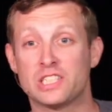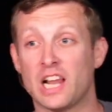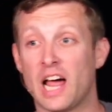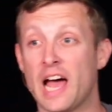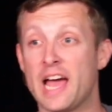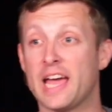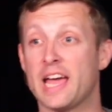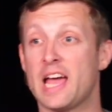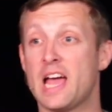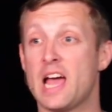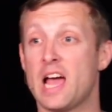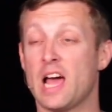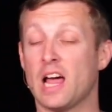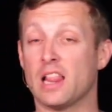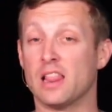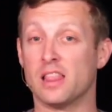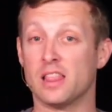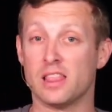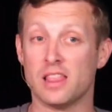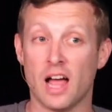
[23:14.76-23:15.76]
like
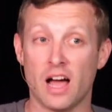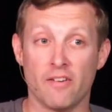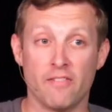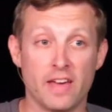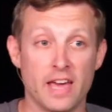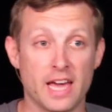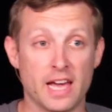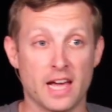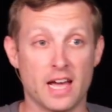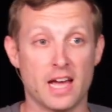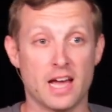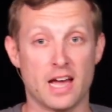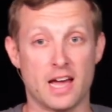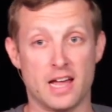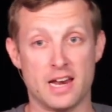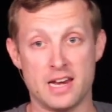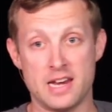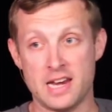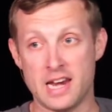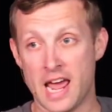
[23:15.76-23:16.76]
loving
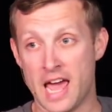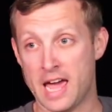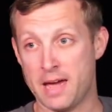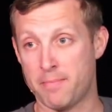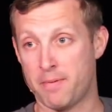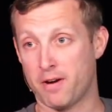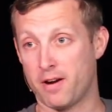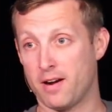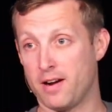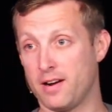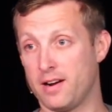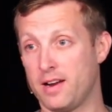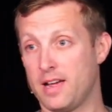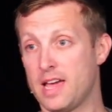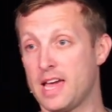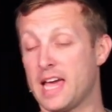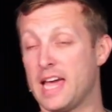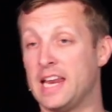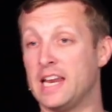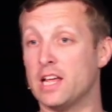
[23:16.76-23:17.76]
neighbor.
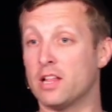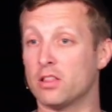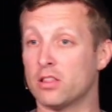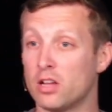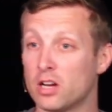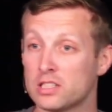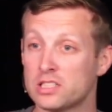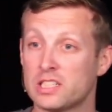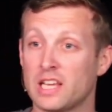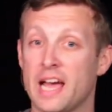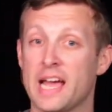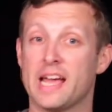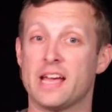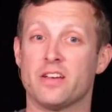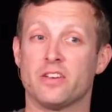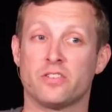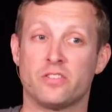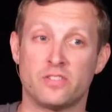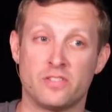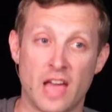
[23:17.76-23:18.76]
And it looks like
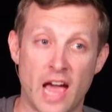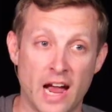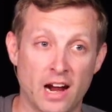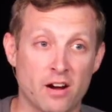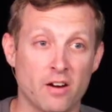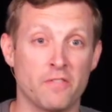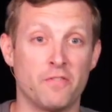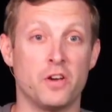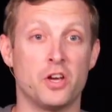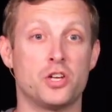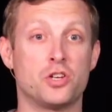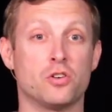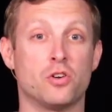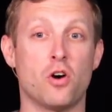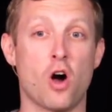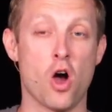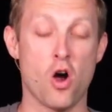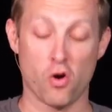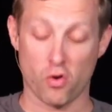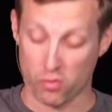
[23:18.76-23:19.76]

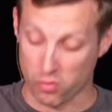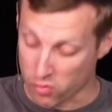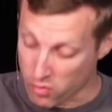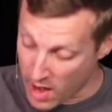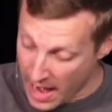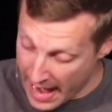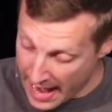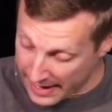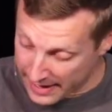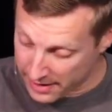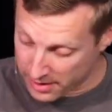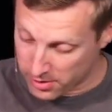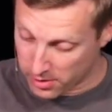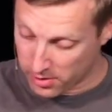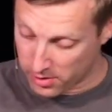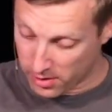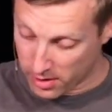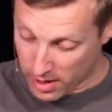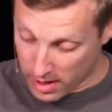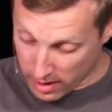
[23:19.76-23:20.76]
sacrificial,
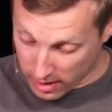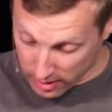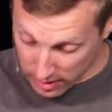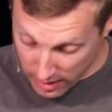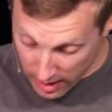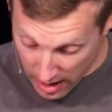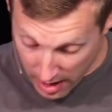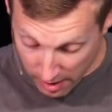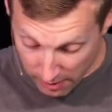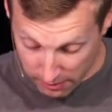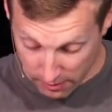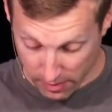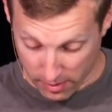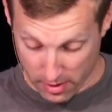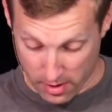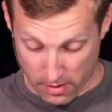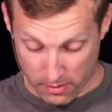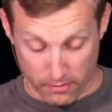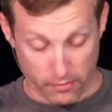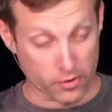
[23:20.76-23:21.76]
radical love
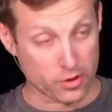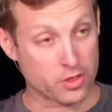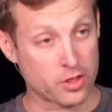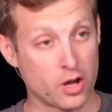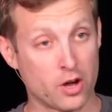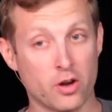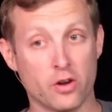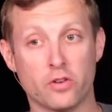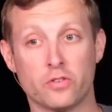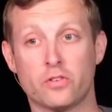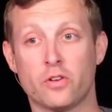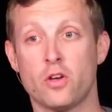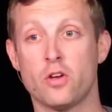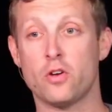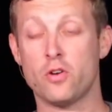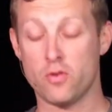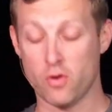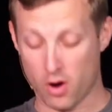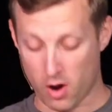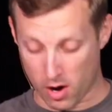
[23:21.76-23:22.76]
for those
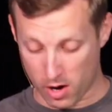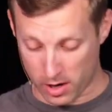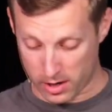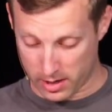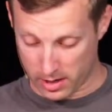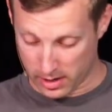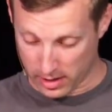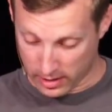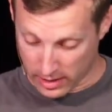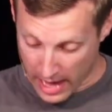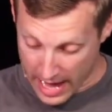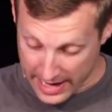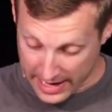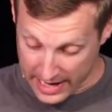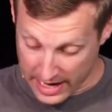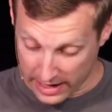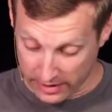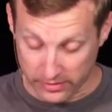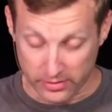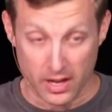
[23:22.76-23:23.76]
who aren't like
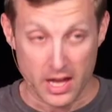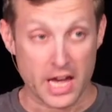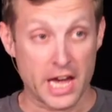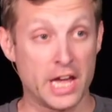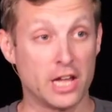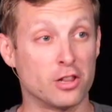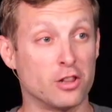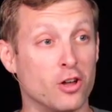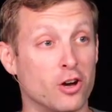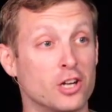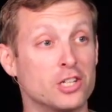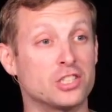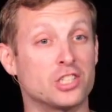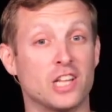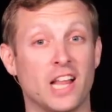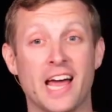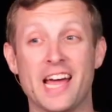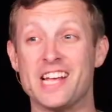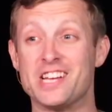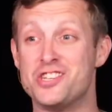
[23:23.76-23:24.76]
us. It looks
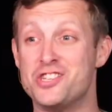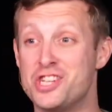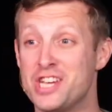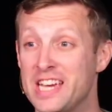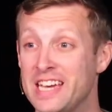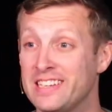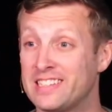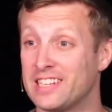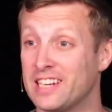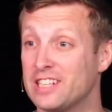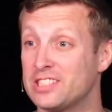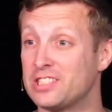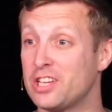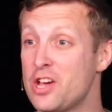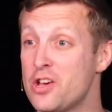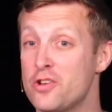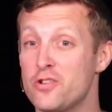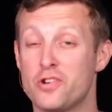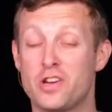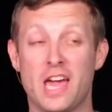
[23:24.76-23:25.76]
like Jesus,
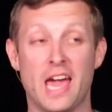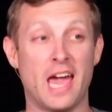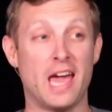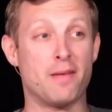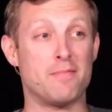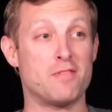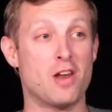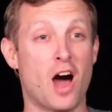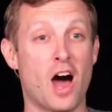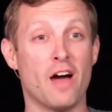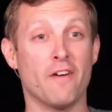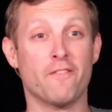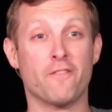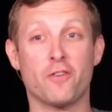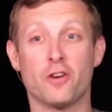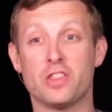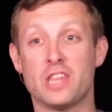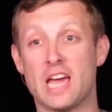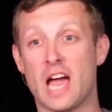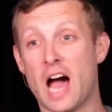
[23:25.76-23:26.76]
who came not
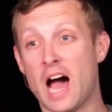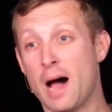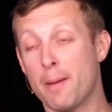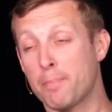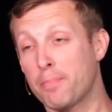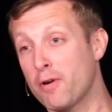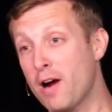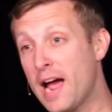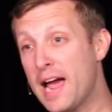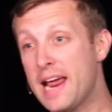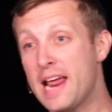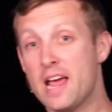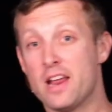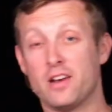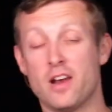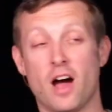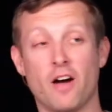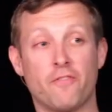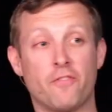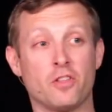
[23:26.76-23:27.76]
for the upright,
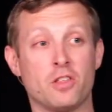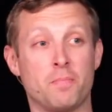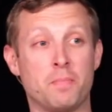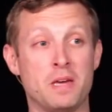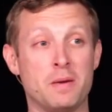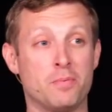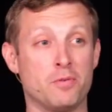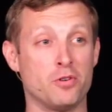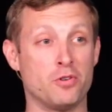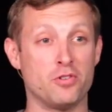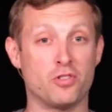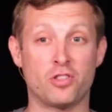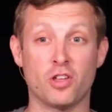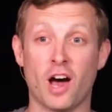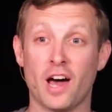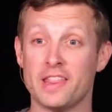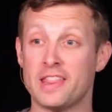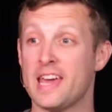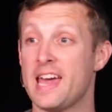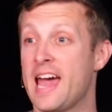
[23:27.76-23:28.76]
not for the people who
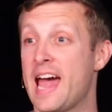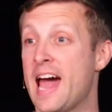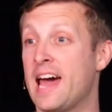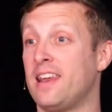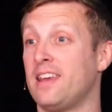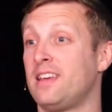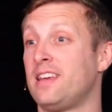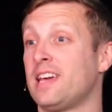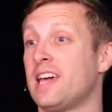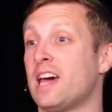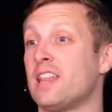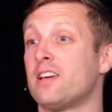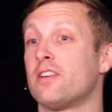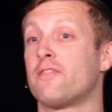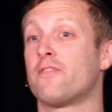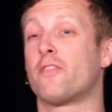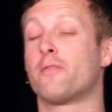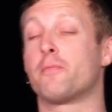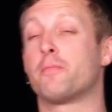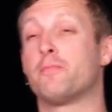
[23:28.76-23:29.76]
thought they had it together,
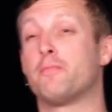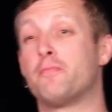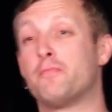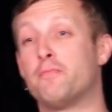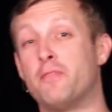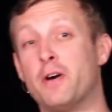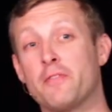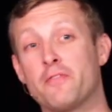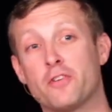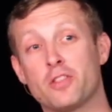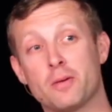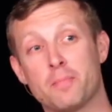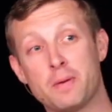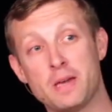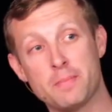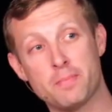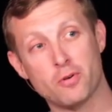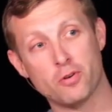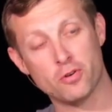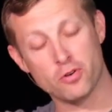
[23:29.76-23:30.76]
but for the
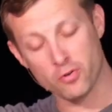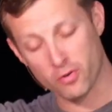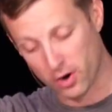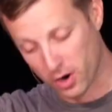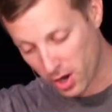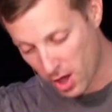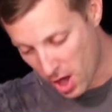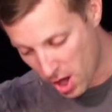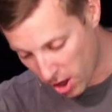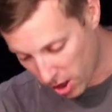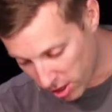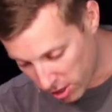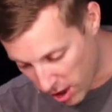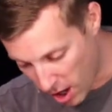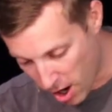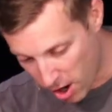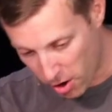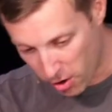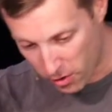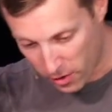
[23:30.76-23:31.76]
people who are
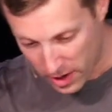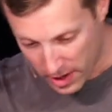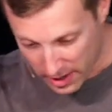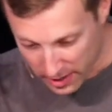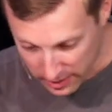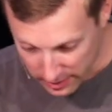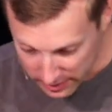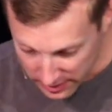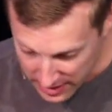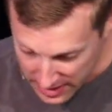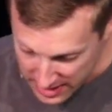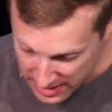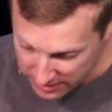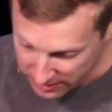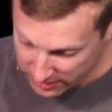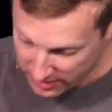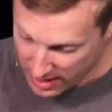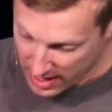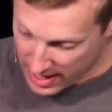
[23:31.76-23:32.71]
low, least,